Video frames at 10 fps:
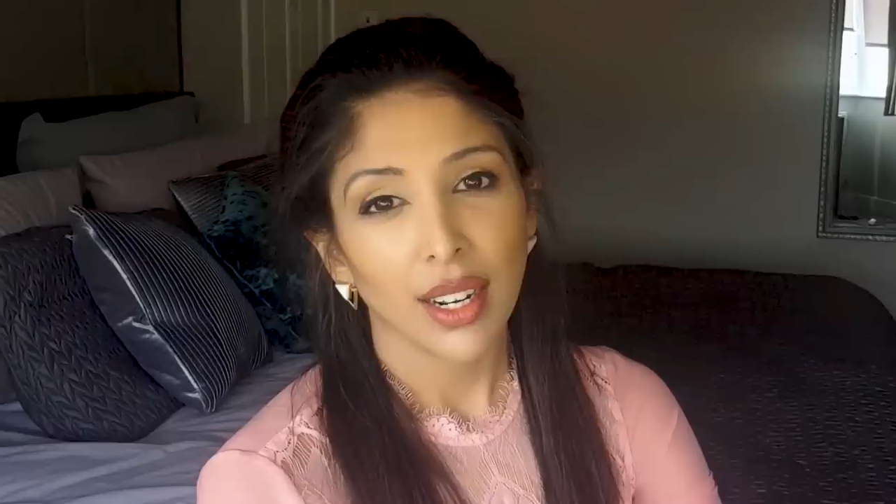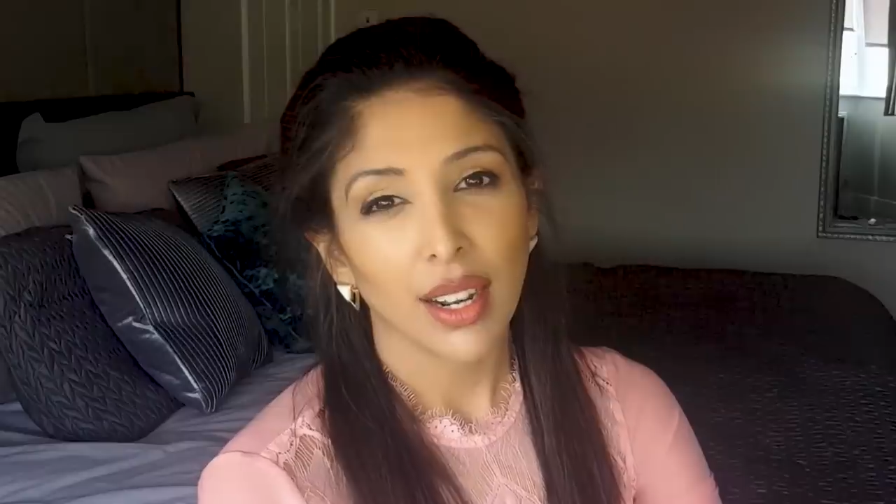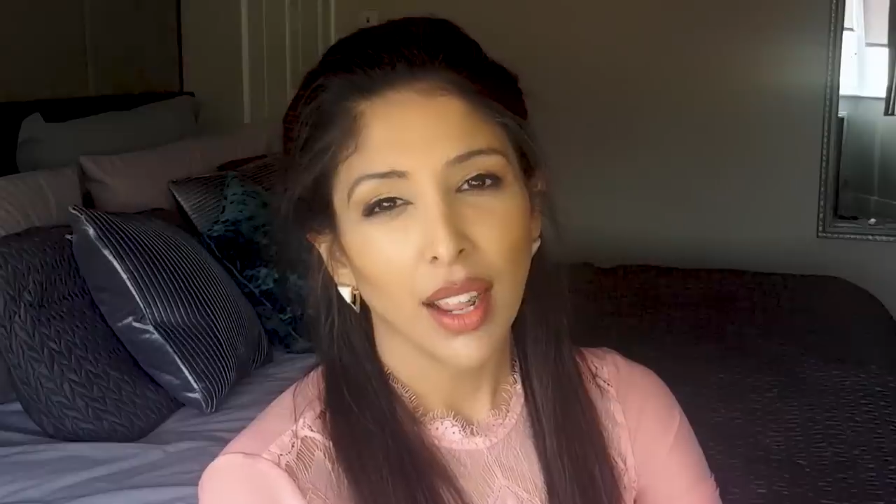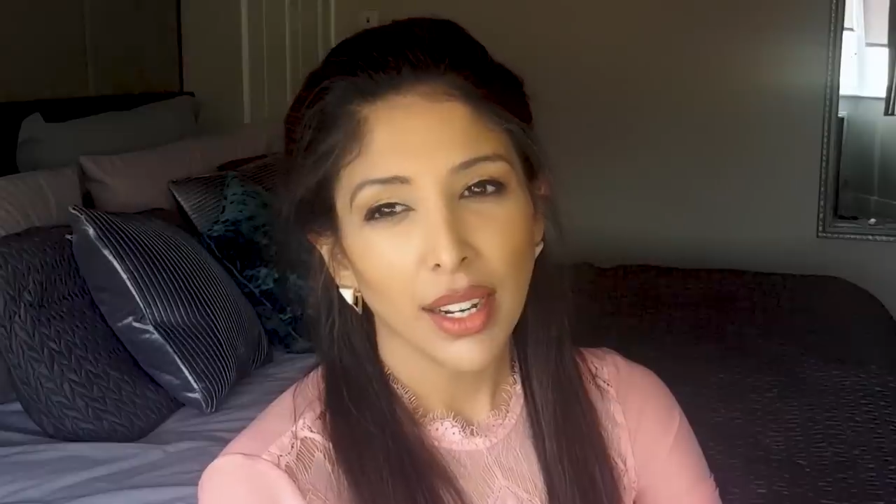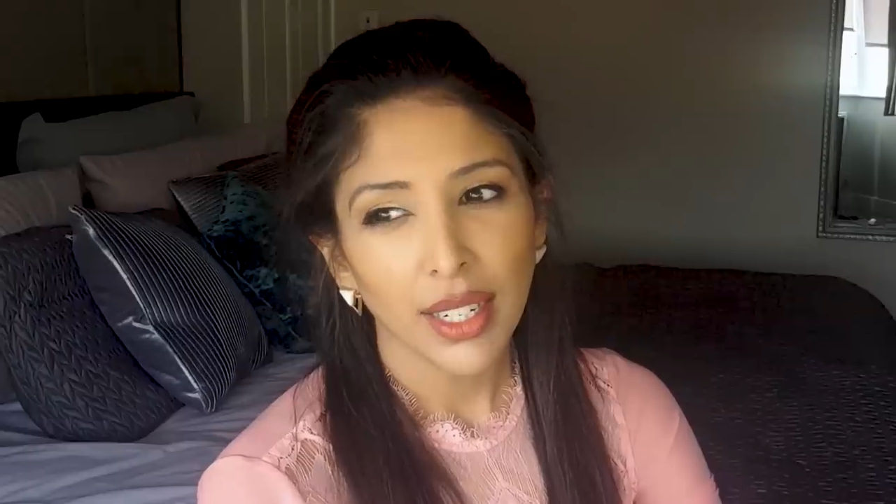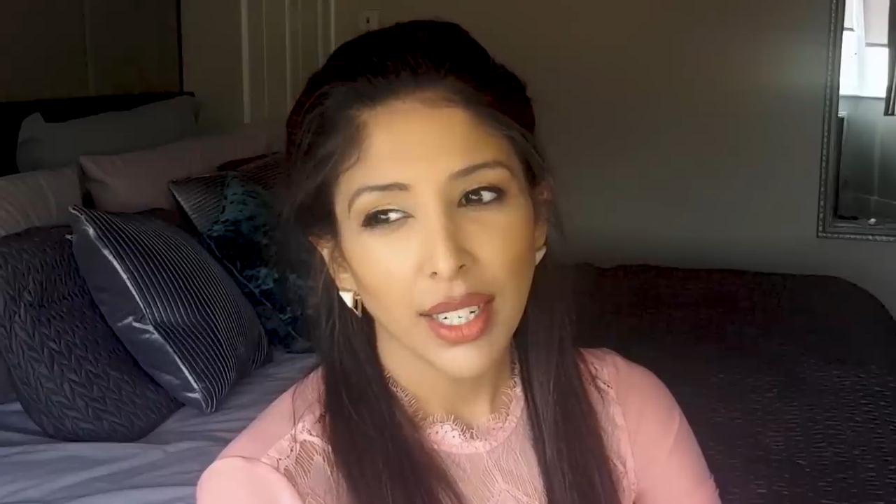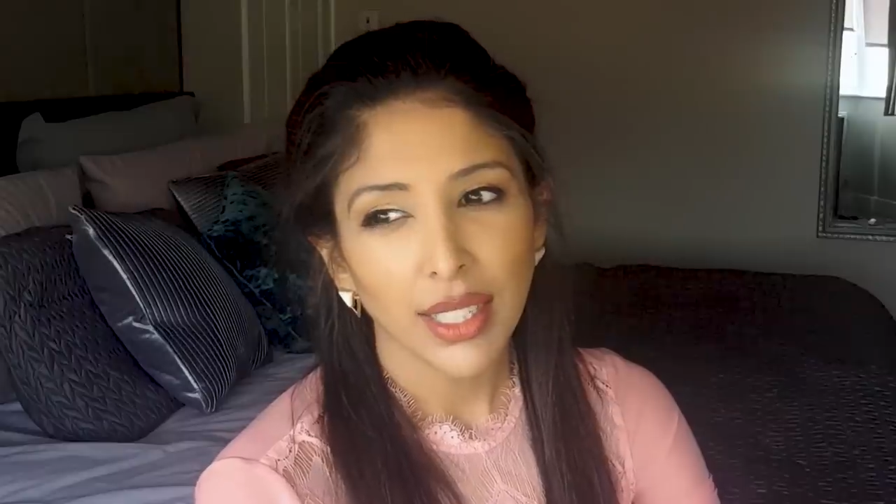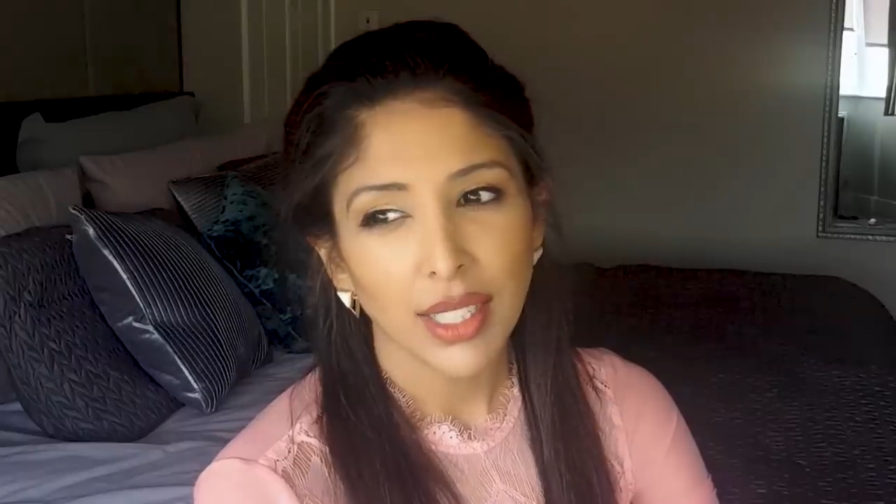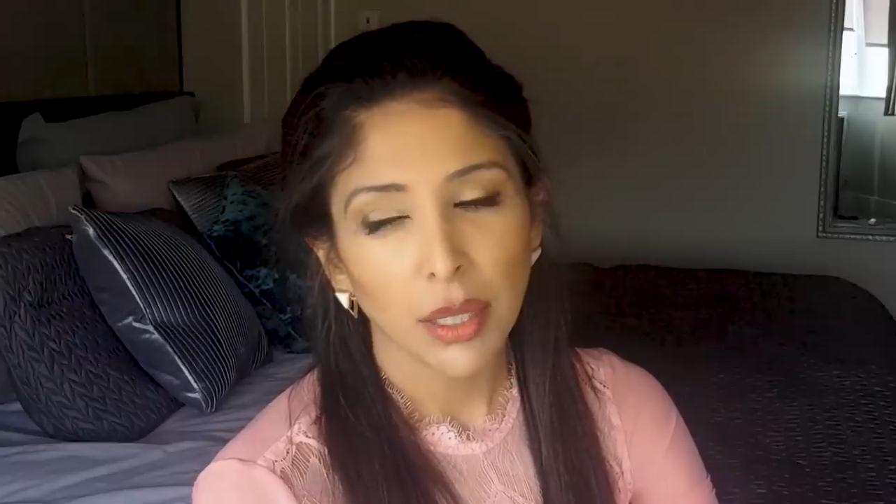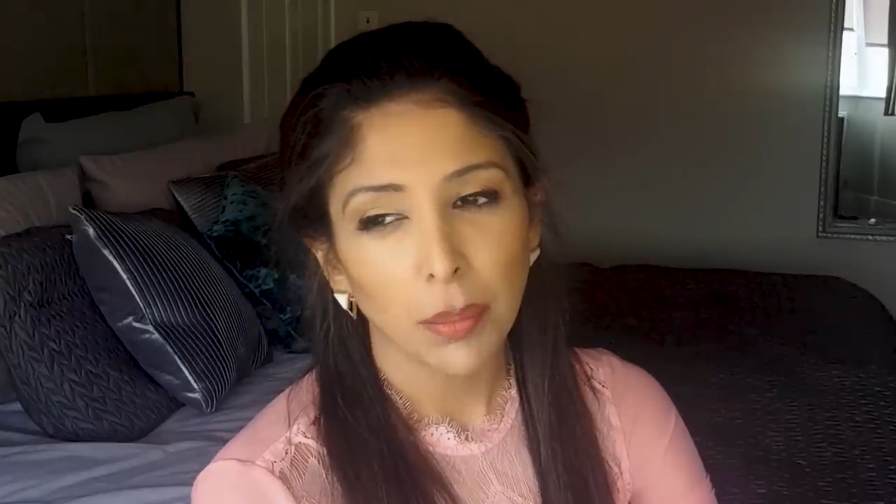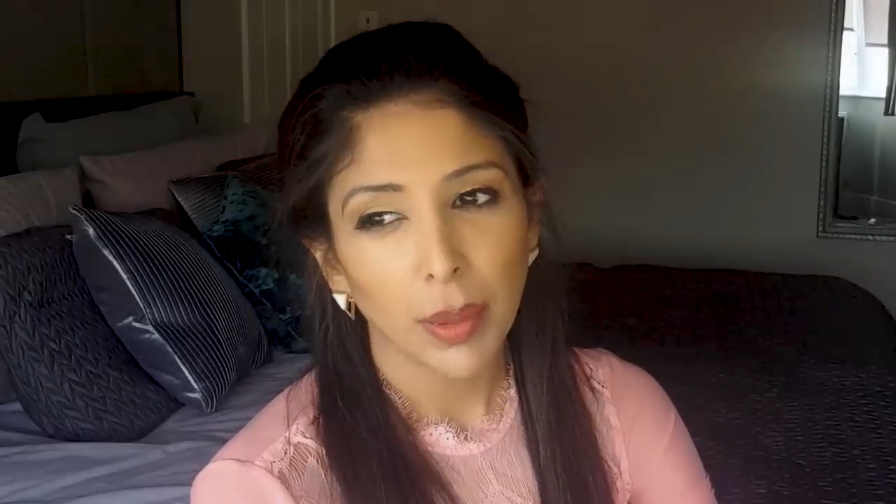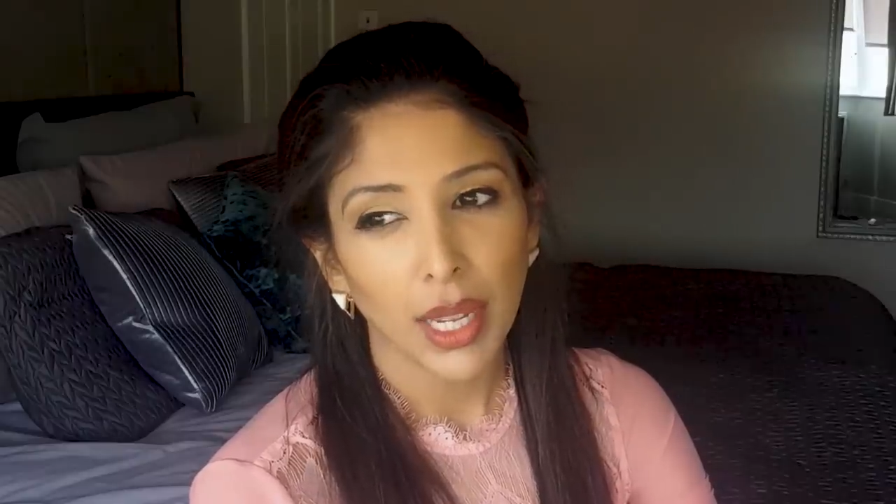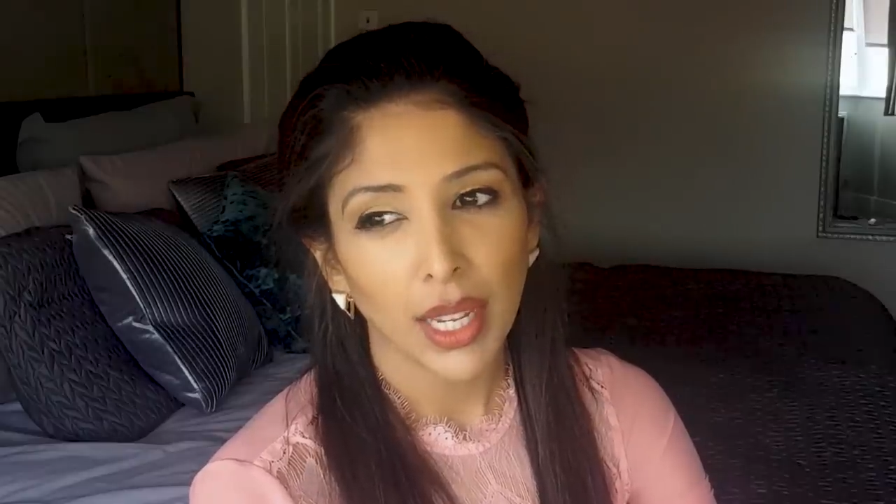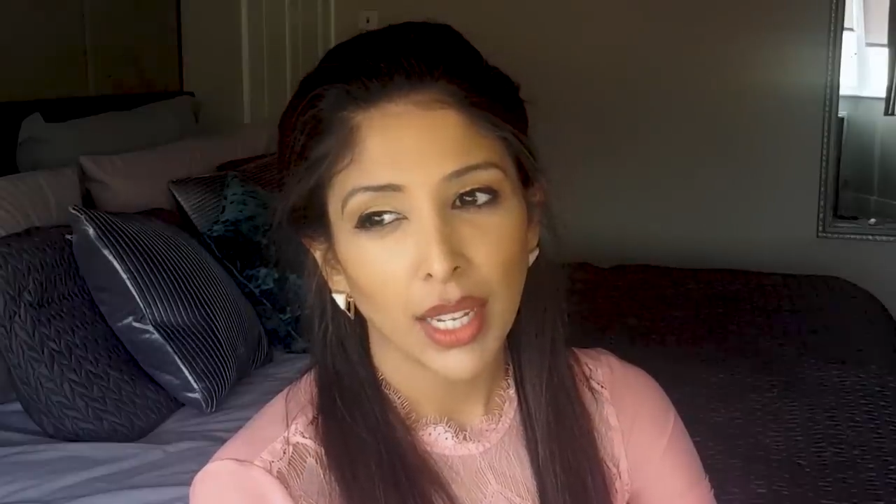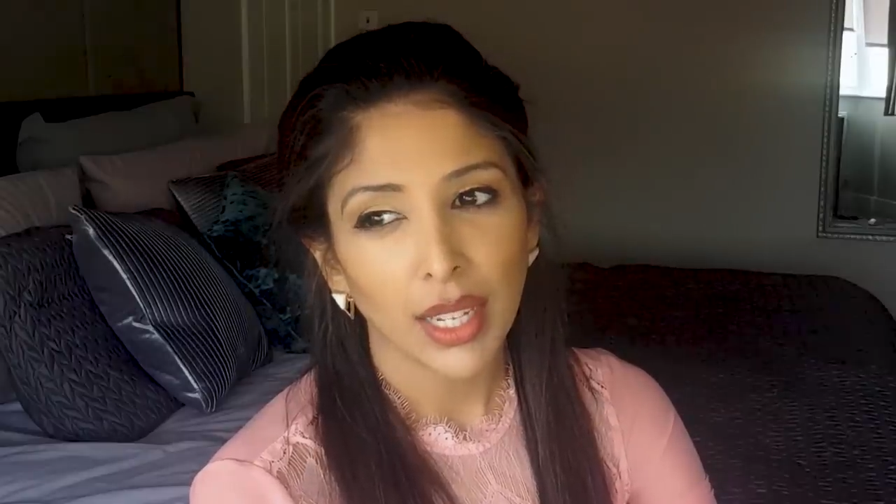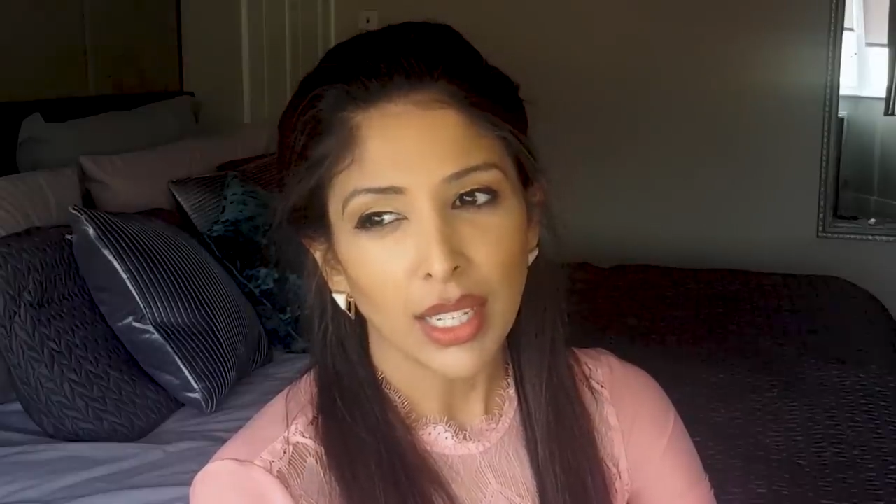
likely to be